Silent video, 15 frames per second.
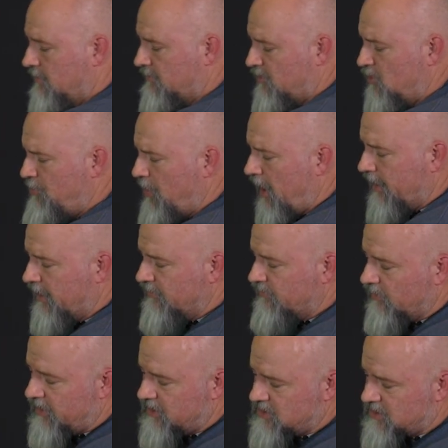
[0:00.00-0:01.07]
2
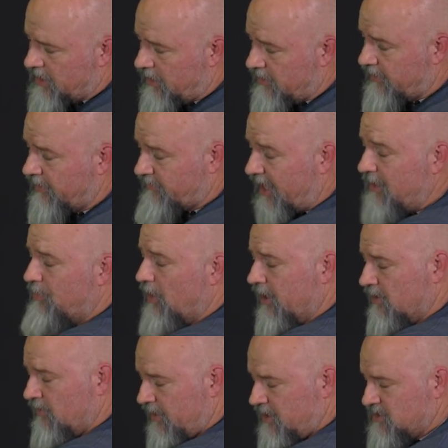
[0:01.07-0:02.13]
pockets on each side. It has a
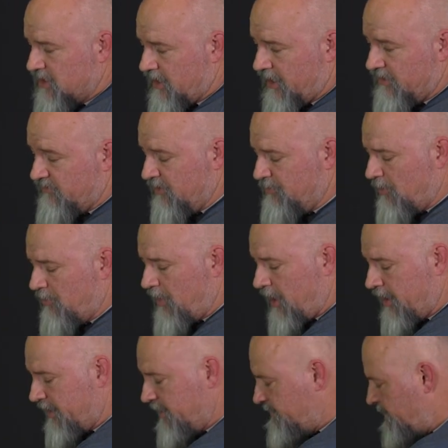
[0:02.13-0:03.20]
pocket on each side, zipper
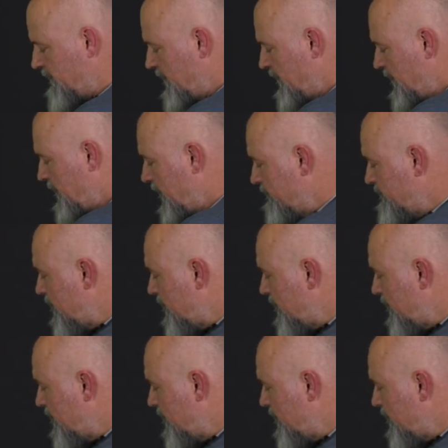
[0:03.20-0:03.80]
pockets, and